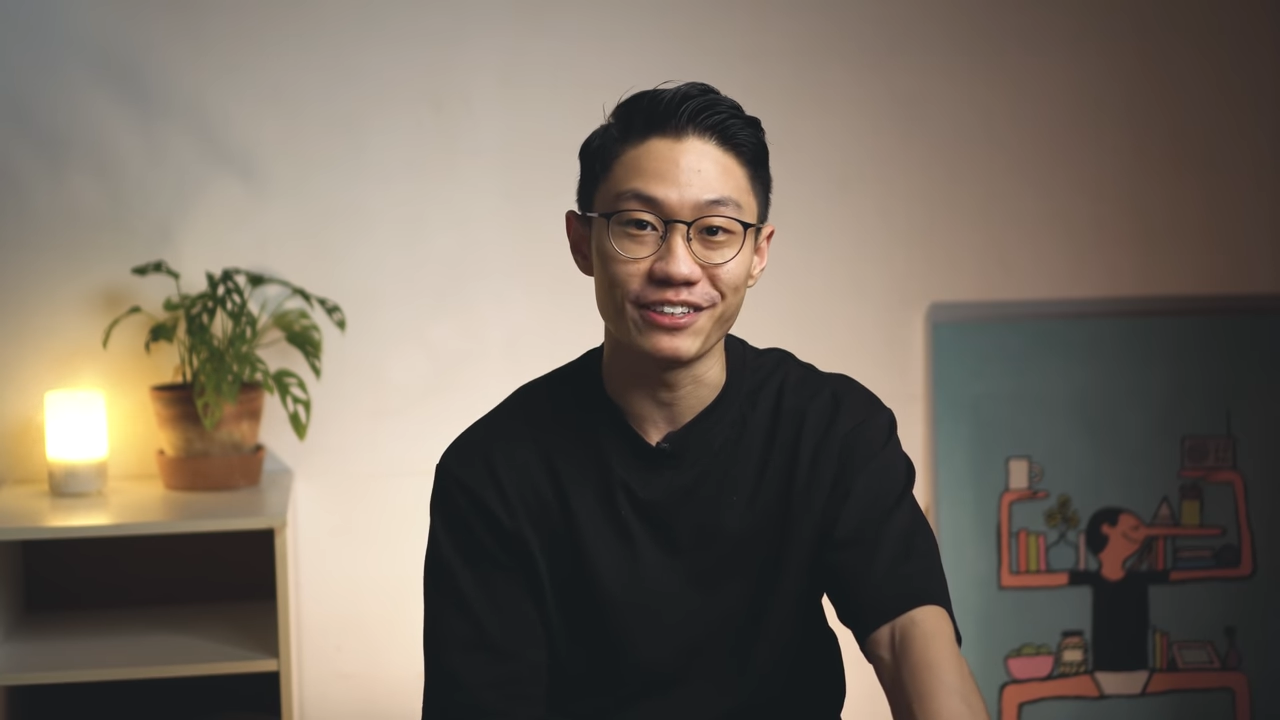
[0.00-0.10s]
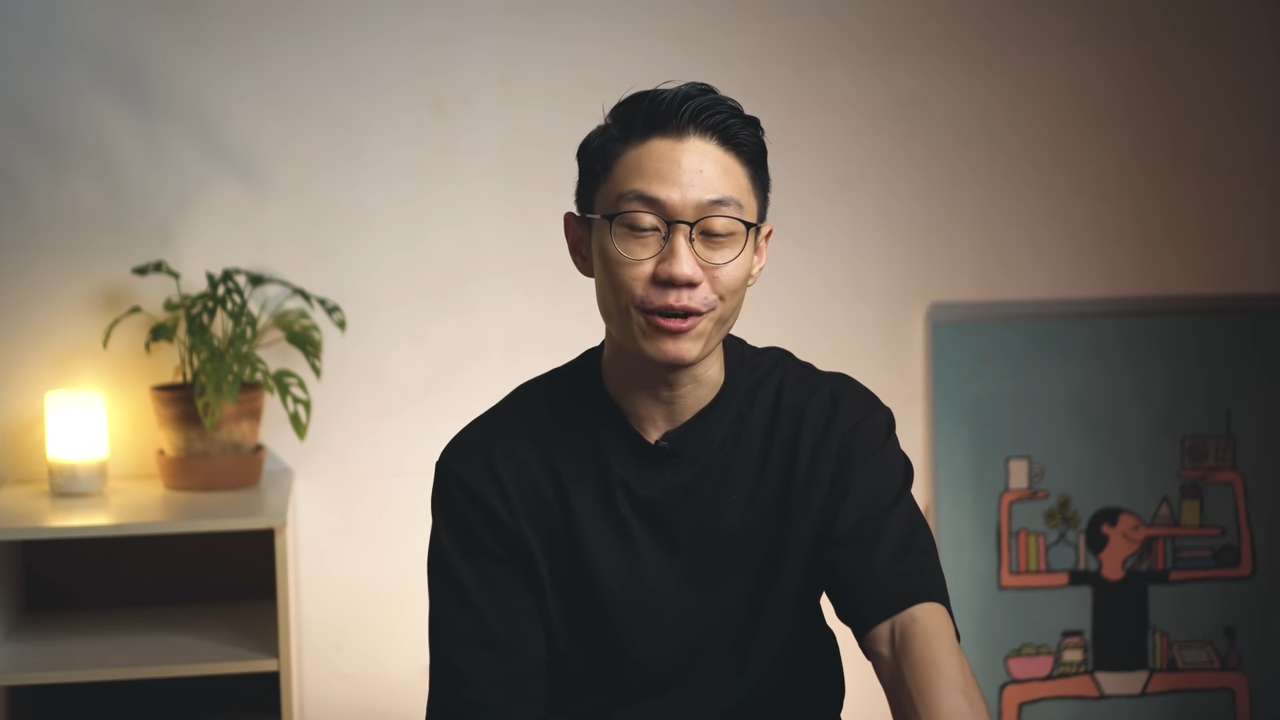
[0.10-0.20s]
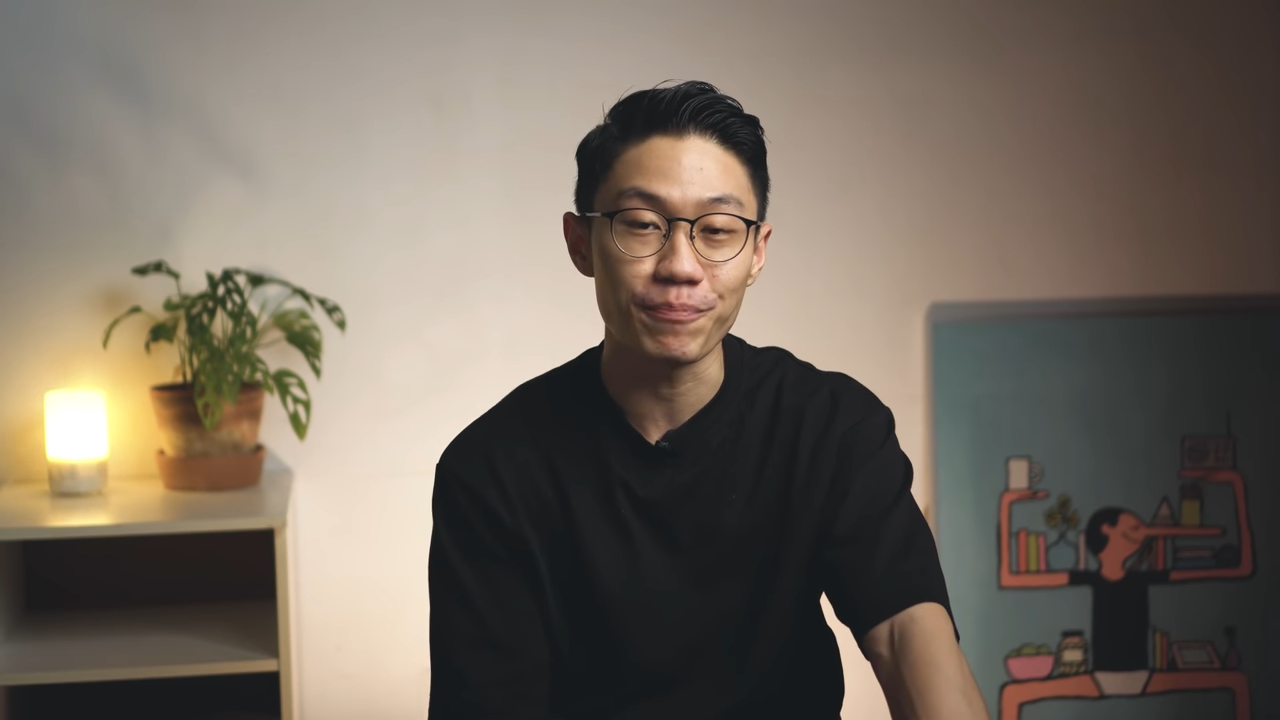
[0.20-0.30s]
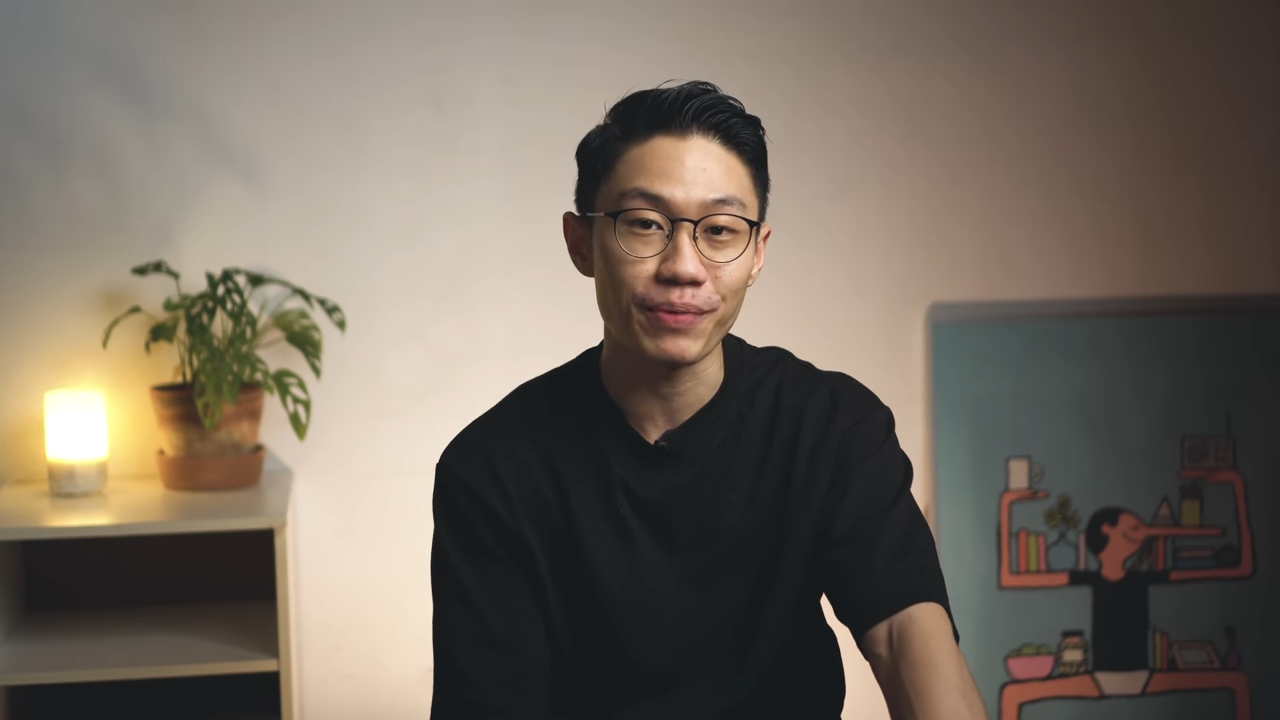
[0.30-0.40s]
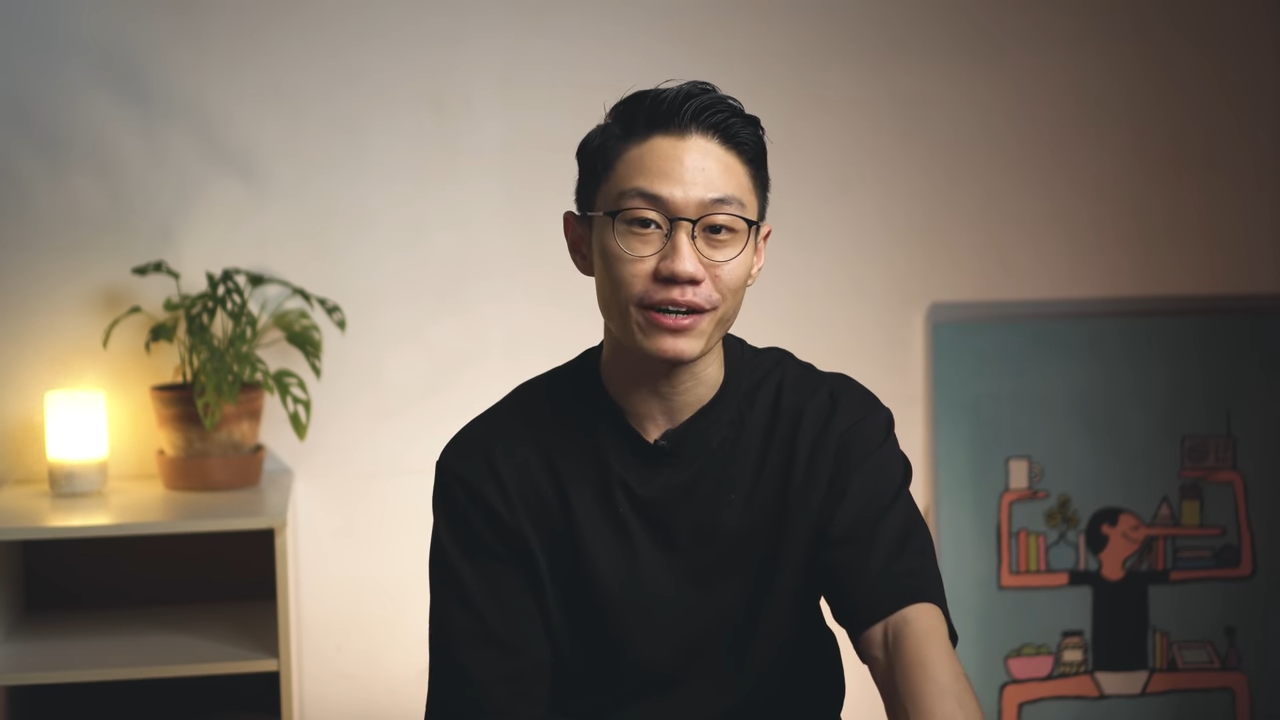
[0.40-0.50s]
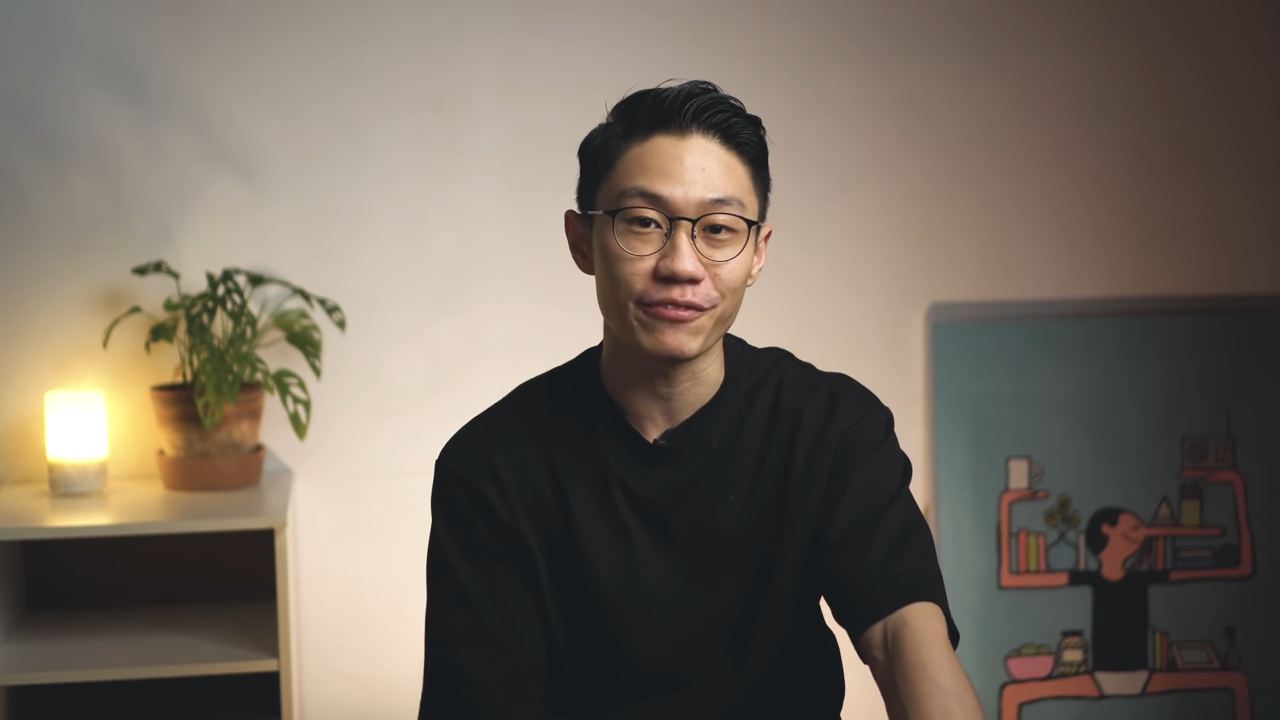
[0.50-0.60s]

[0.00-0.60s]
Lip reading: not part